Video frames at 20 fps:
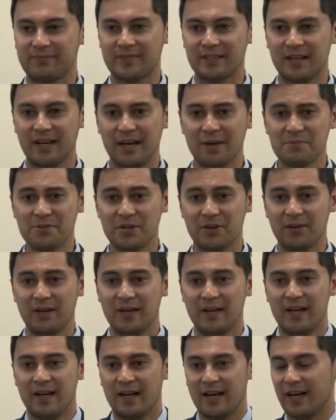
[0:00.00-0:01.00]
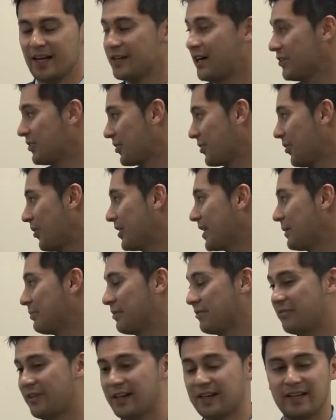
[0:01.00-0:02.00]
Dr. Cornier
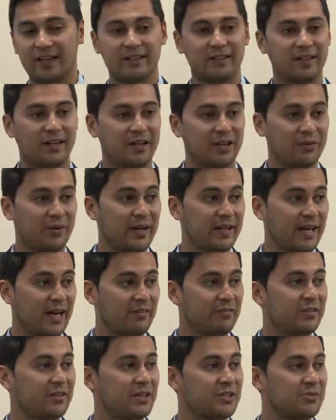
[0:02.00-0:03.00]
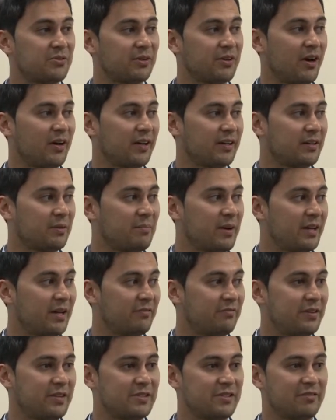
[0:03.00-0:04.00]
provided great evidence regarding the
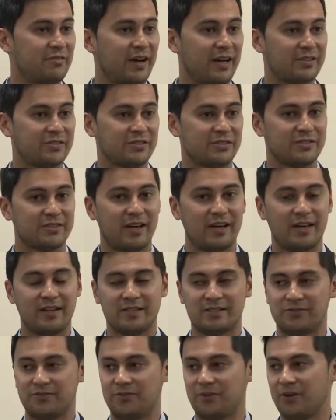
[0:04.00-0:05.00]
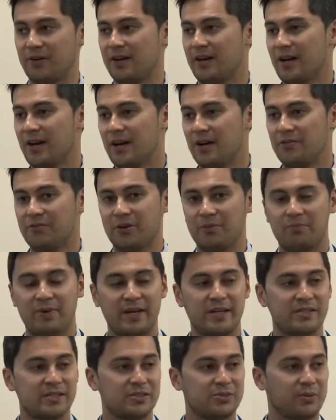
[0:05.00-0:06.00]
benefits of exercise for
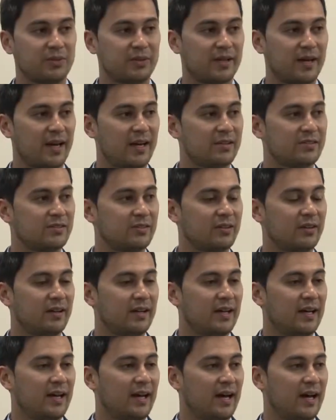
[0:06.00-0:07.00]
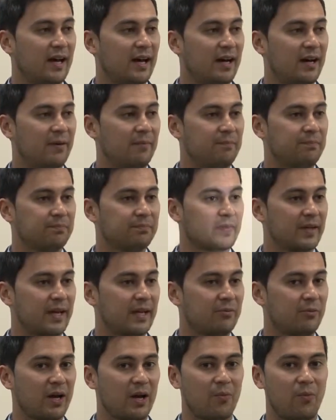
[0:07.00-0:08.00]
patients with cancer.
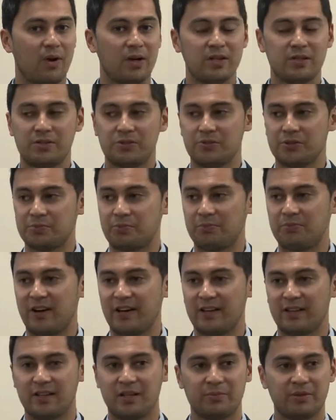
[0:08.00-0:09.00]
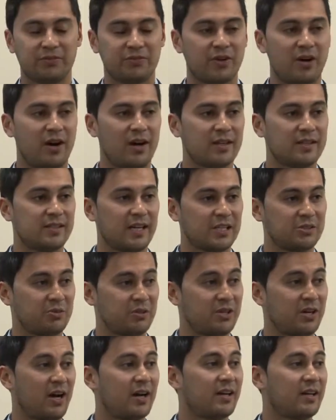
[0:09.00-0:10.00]
And what I wanted to do was provide a little bit of context
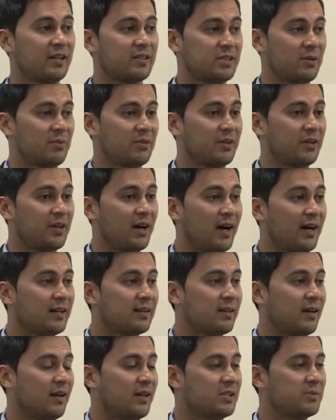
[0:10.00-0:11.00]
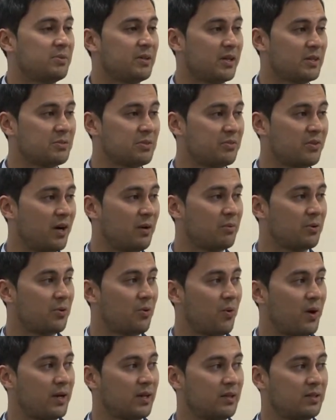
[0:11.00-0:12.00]
regarding some of the guidelines, because we've come
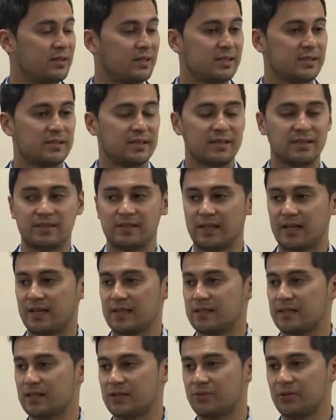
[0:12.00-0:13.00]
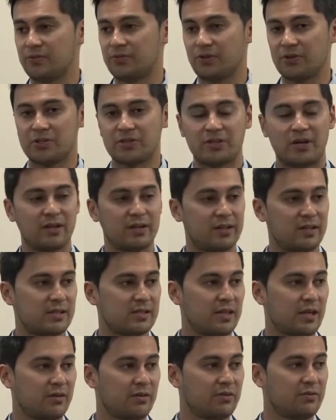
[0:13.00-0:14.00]
quite a distance since we first started in
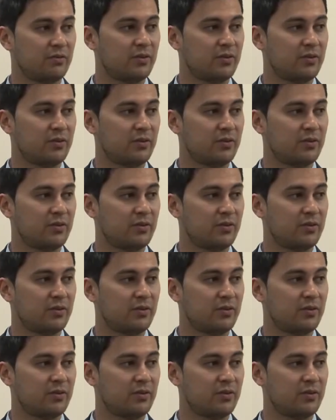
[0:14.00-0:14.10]
this area of